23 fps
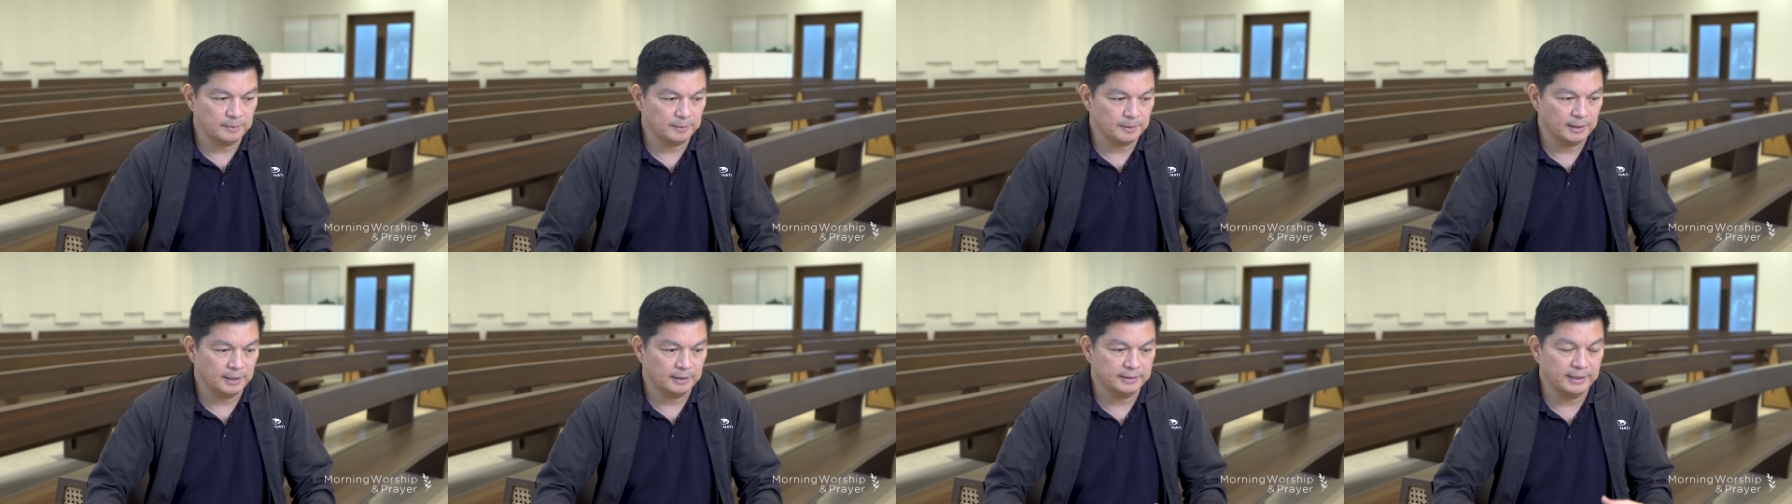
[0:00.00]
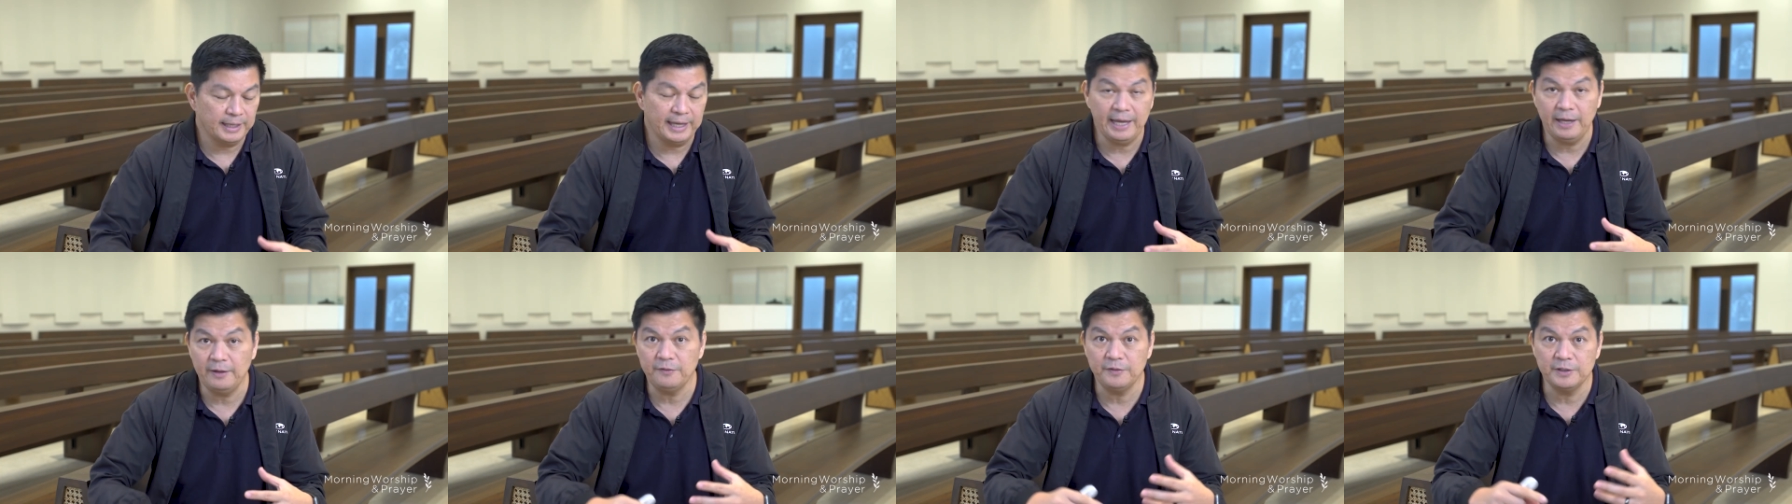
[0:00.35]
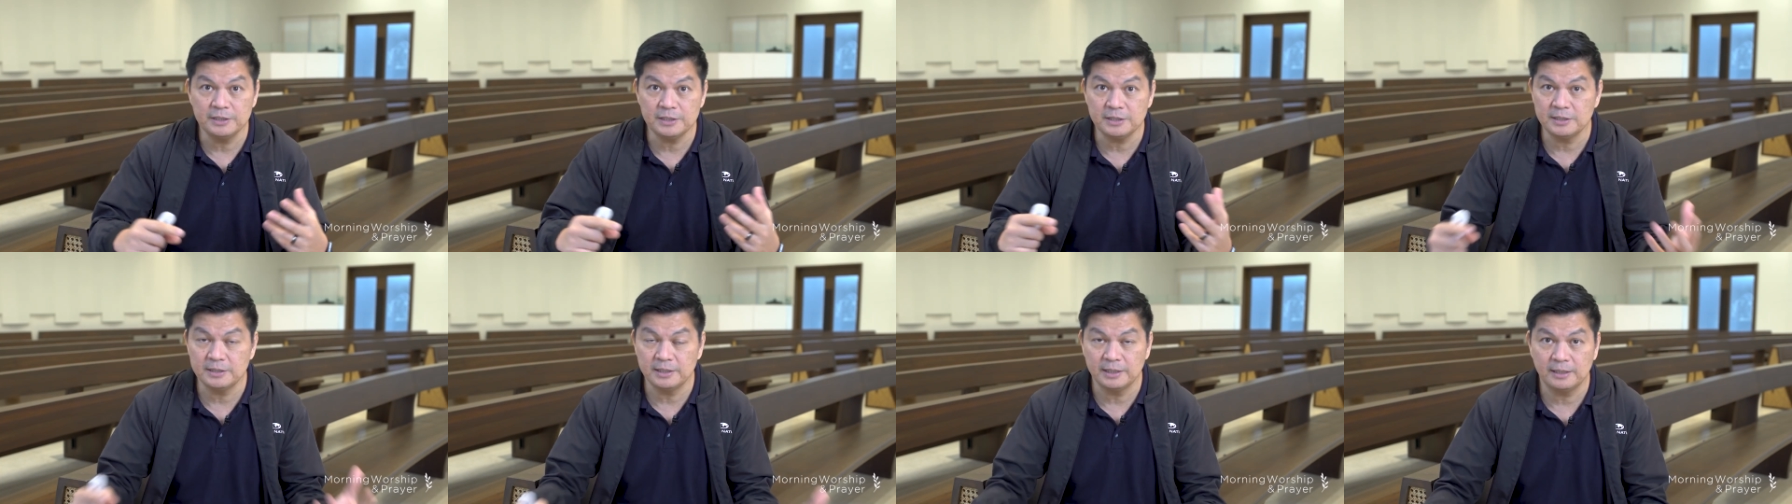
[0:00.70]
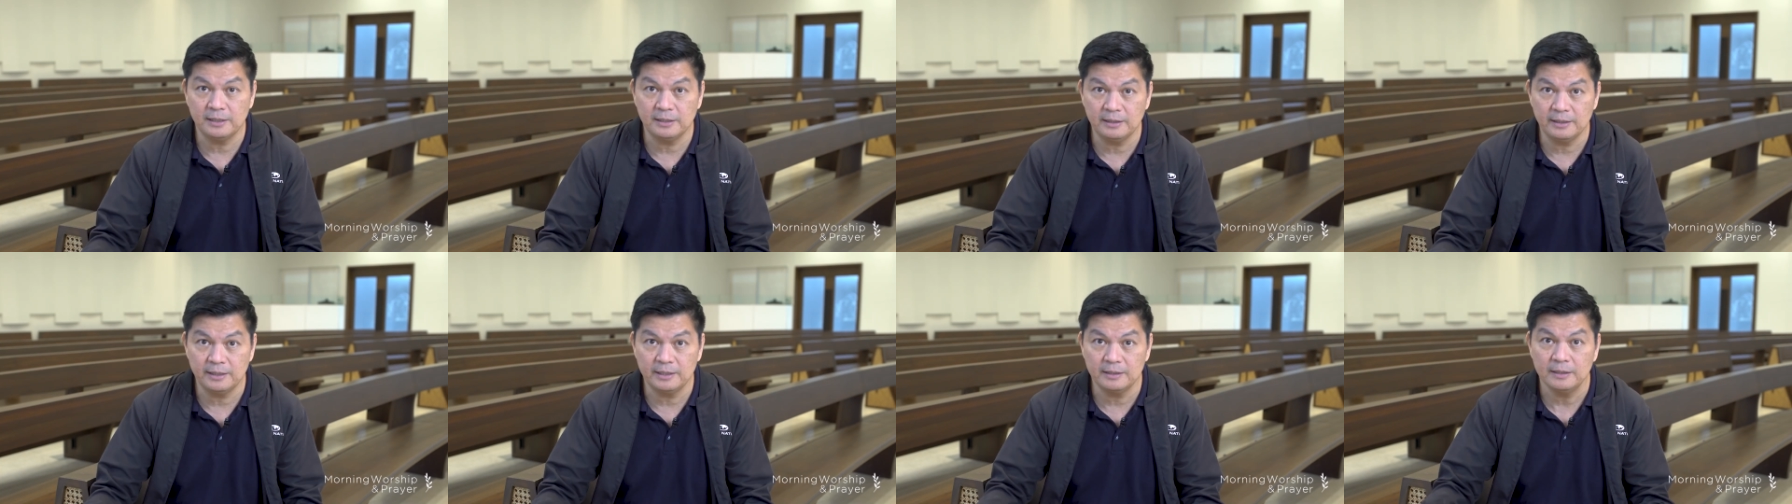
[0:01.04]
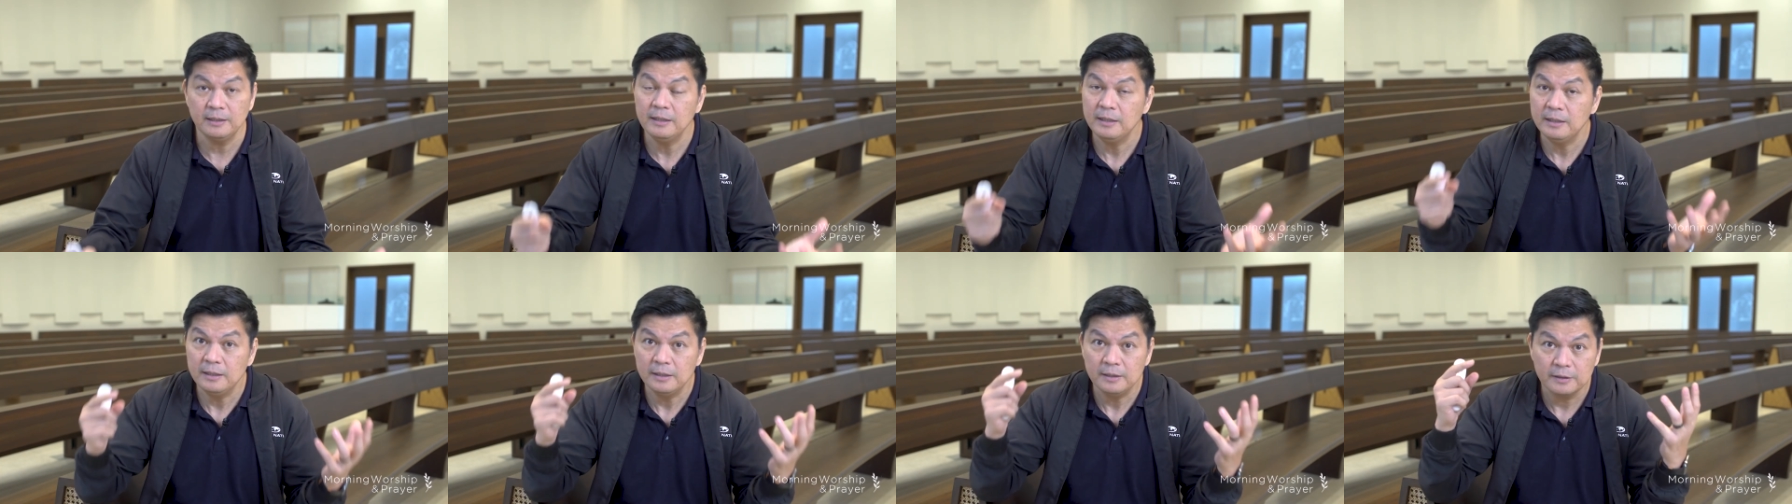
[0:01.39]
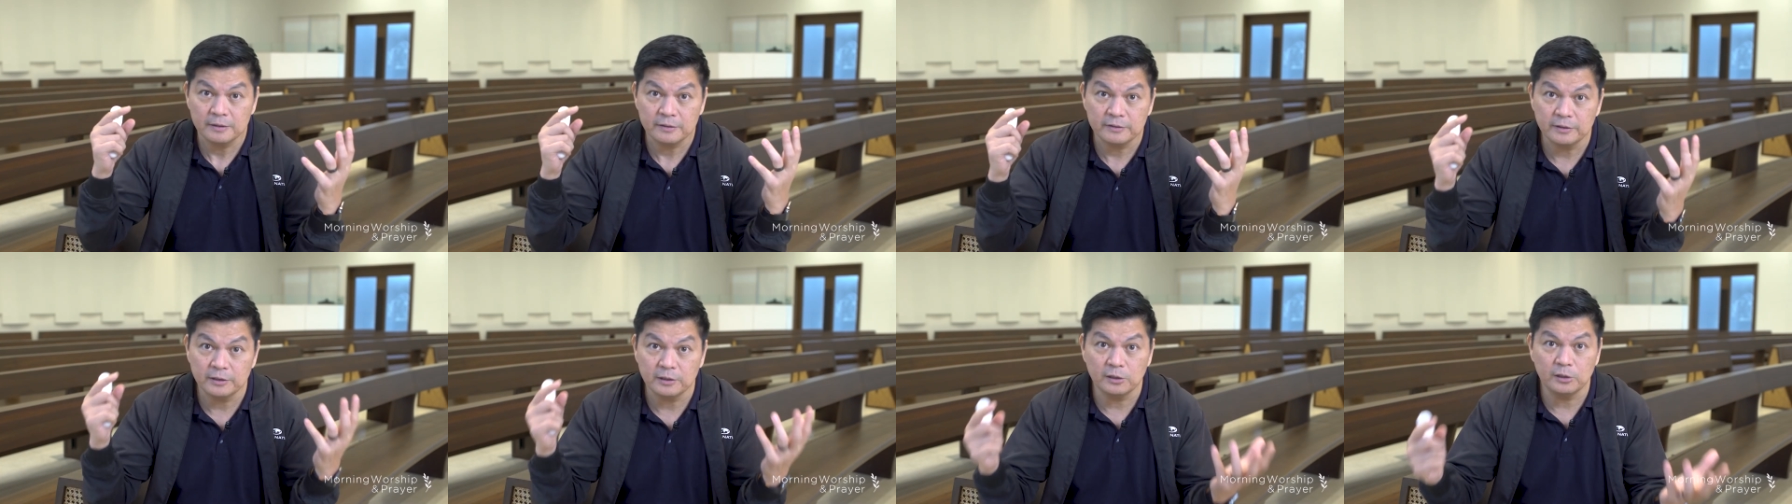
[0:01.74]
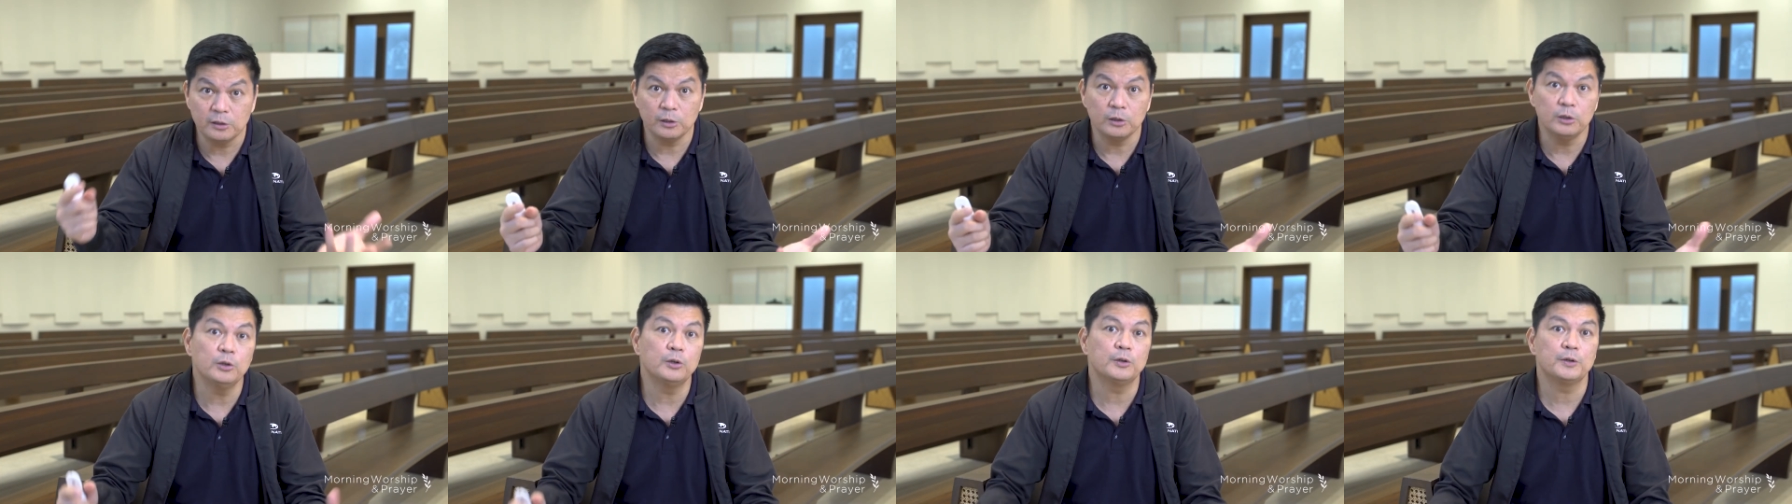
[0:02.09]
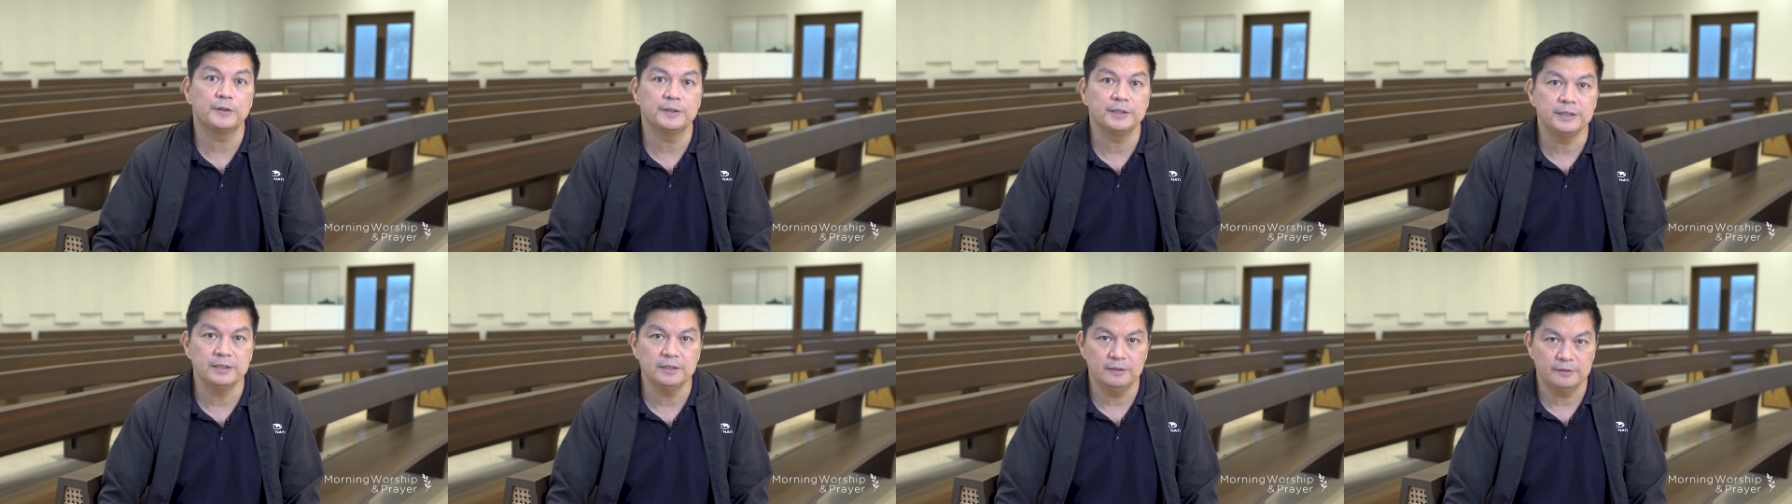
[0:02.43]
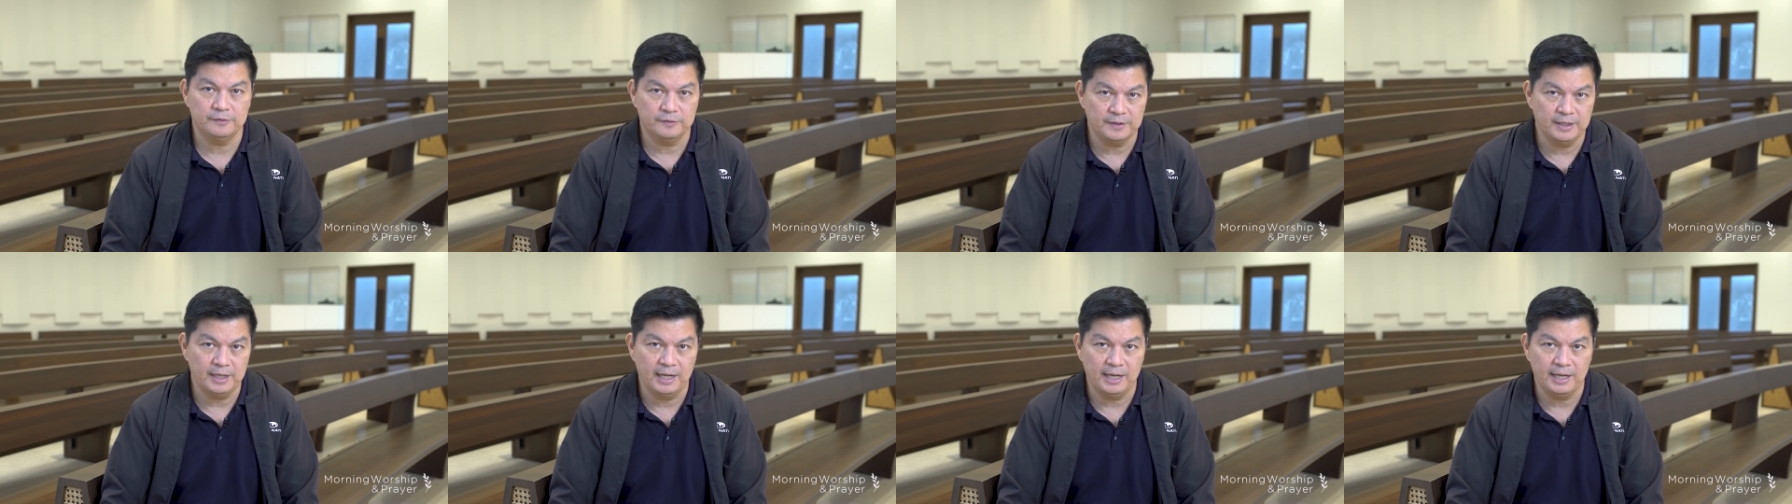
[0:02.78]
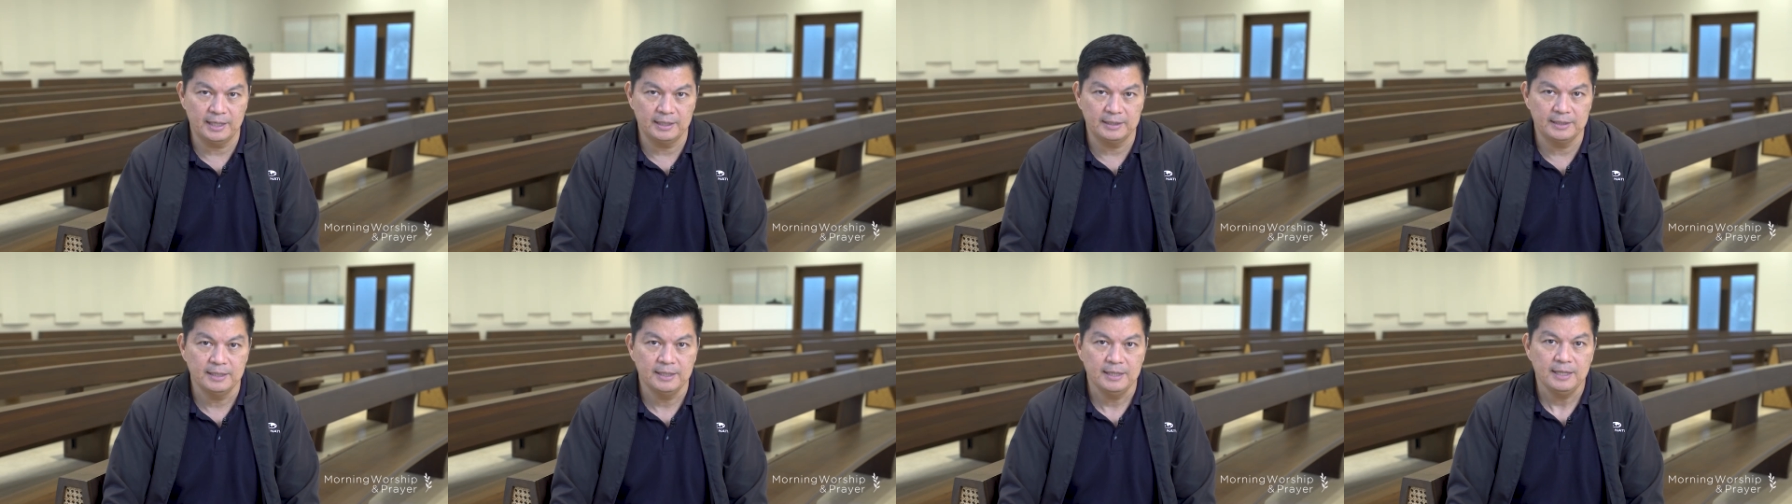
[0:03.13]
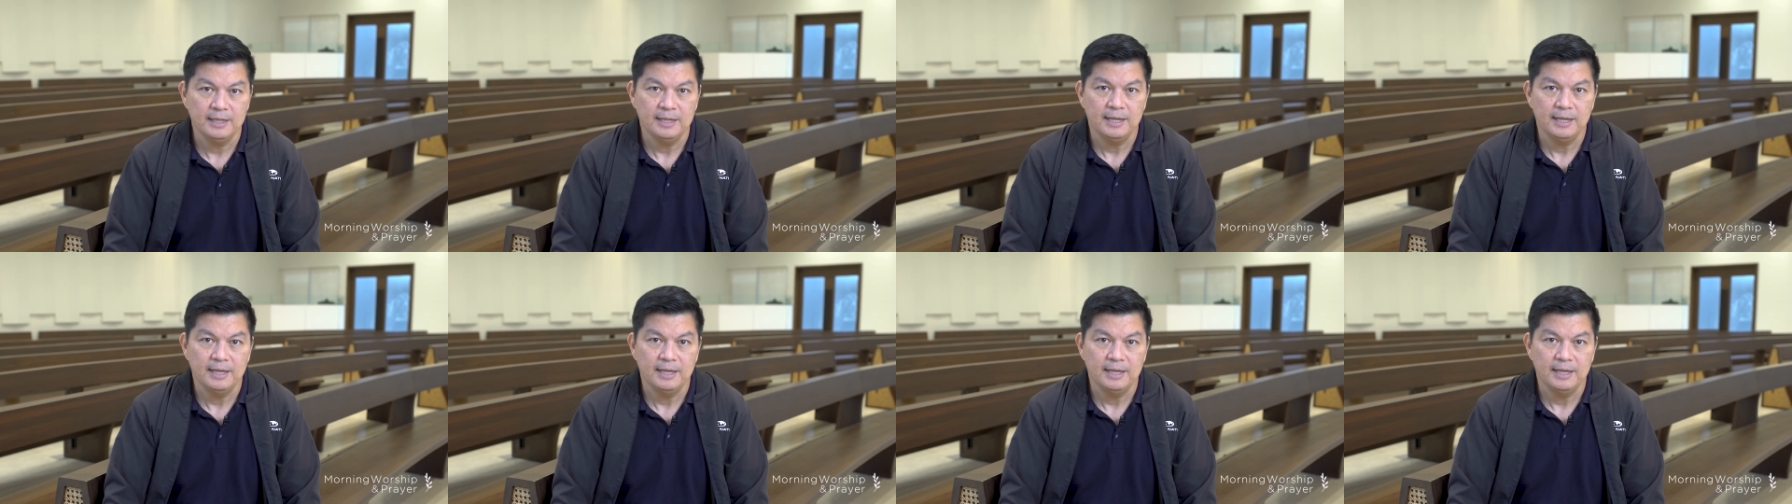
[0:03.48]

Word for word: Uh, the heavens declare the glory of God,